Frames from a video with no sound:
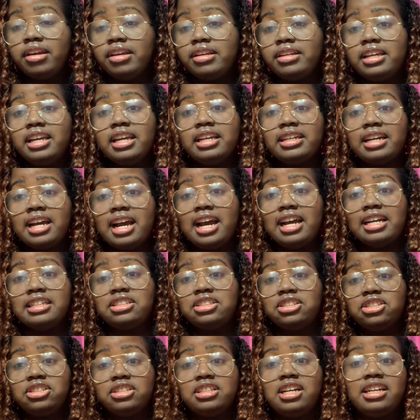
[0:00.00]
yeah, guys,
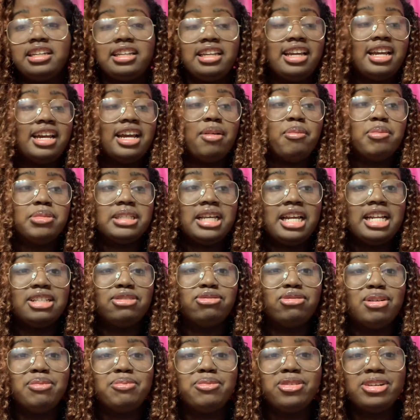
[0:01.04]
just, again, I'm going to say this
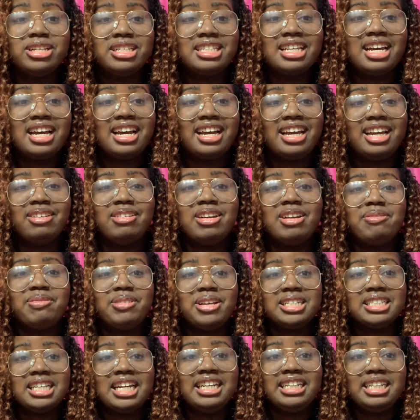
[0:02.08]
one more time. If
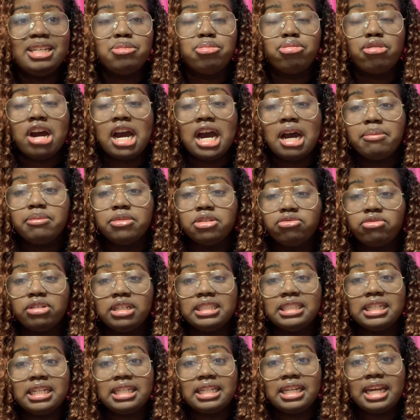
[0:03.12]
there's any problems
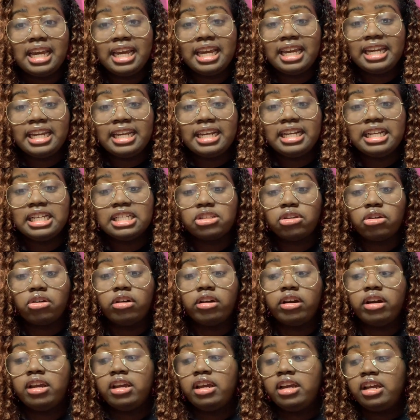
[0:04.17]
with delays
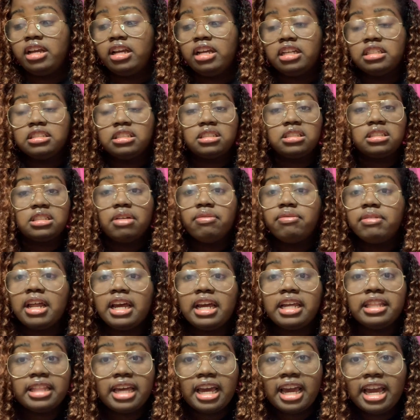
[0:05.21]
or stuff
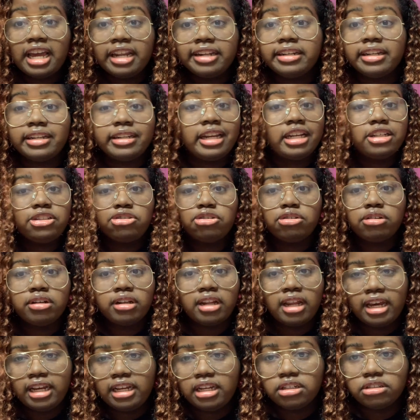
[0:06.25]
like that, let your
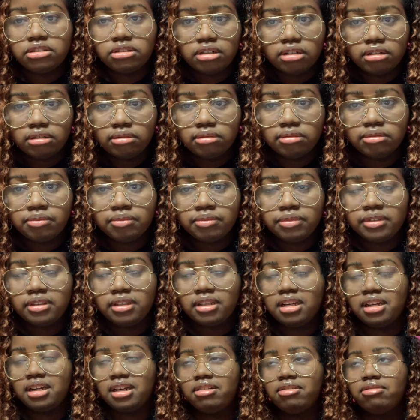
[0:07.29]
clients know.
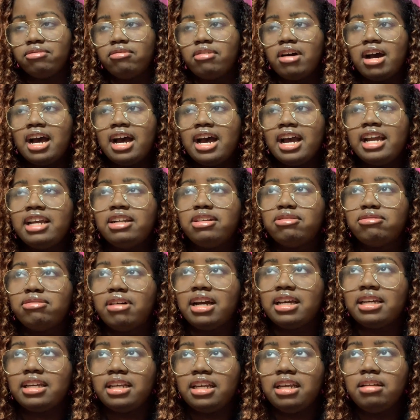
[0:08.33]
Why do
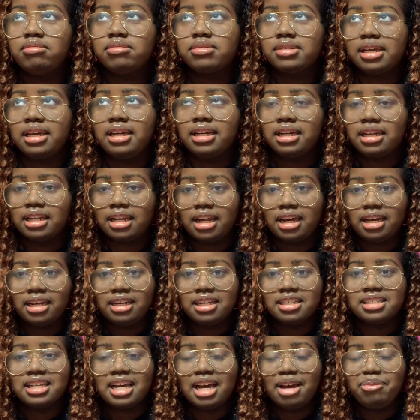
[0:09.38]
I keep saying
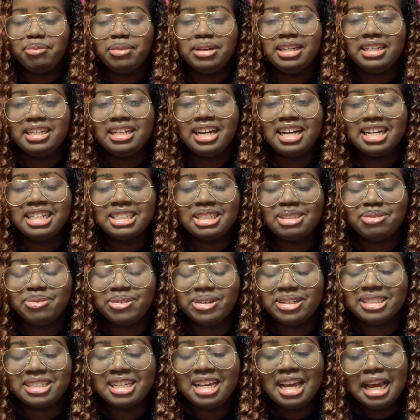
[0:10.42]
clients? I mean
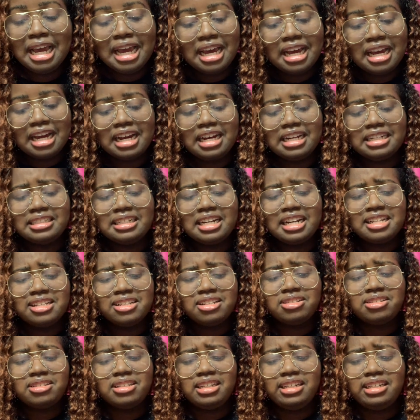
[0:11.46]
customers.
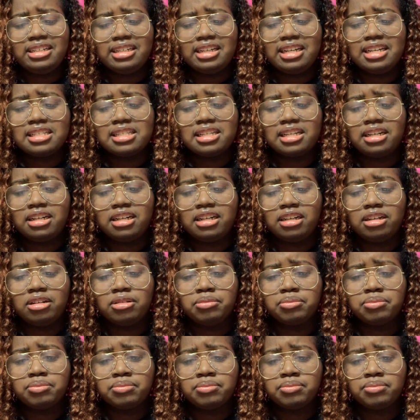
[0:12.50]
Another thing is,
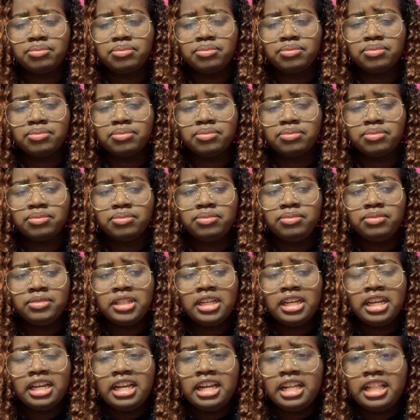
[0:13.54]

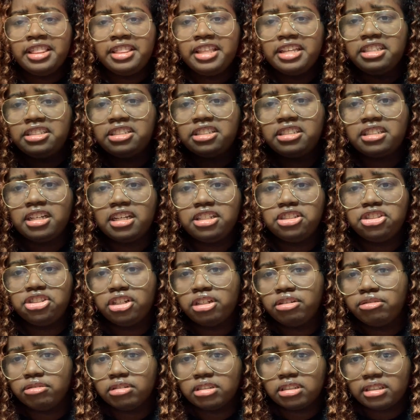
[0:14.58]
this is just a
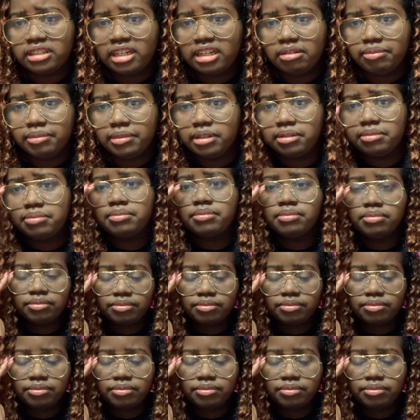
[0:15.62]
general statement.